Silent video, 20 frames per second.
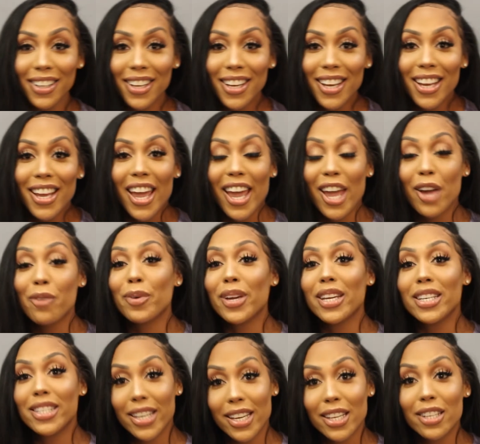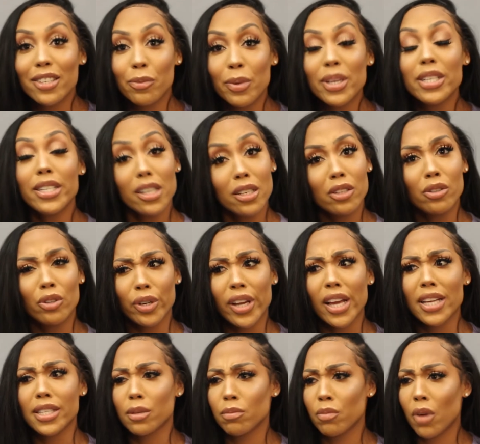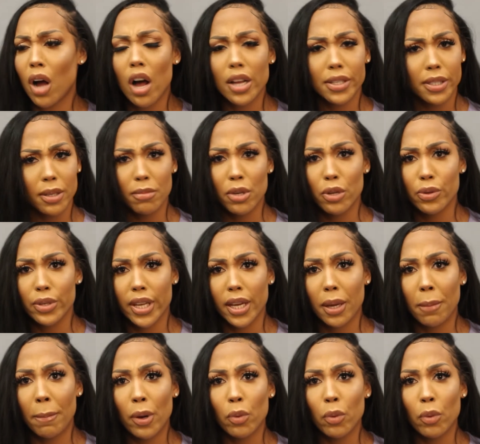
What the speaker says: Okay. And we did create some awesome music,